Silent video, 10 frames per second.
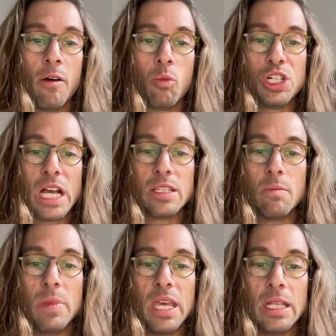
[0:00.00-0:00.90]
which has a
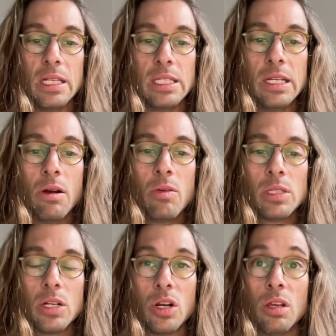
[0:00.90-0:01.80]
mean 0,
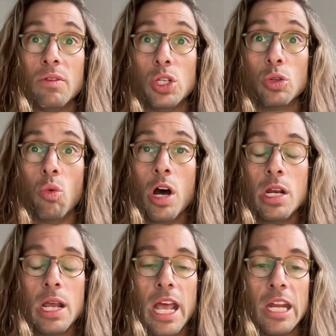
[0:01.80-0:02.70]
standard deviation
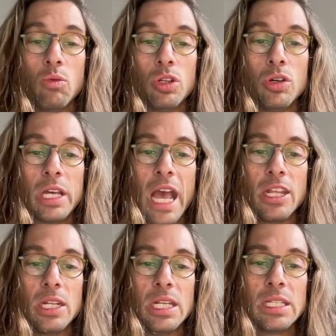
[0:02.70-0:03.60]
1, and we look at
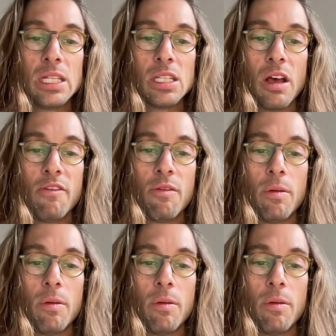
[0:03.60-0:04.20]
a distance of